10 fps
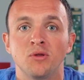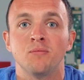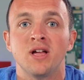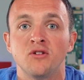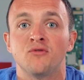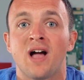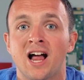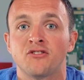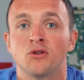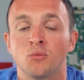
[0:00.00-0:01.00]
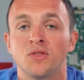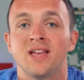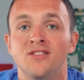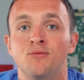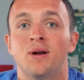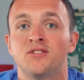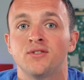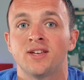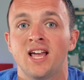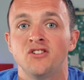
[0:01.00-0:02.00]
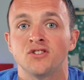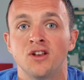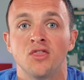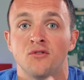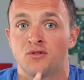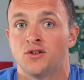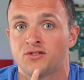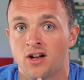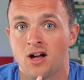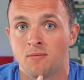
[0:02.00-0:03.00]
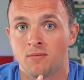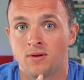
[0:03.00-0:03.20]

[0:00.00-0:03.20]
to manufacture it within specification the first time.